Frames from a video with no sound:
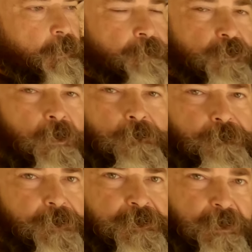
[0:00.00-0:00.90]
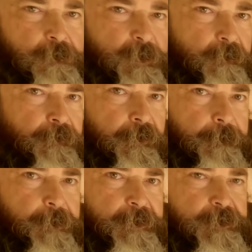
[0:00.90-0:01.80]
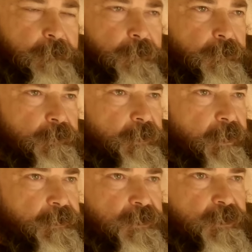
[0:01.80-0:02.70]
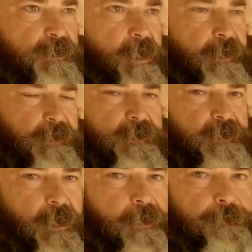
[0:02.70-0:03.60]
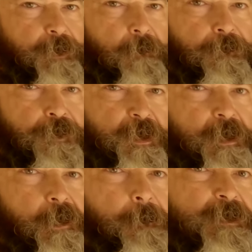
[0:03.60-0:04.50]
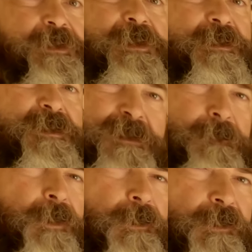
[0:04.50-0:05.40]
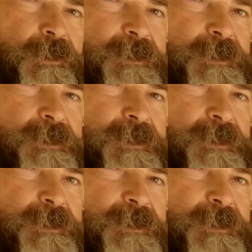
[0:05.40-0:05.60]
I've got, oh, it's going to be a very basic meal today, just steak and salad, but I'm thinking I'm actually going to smoke the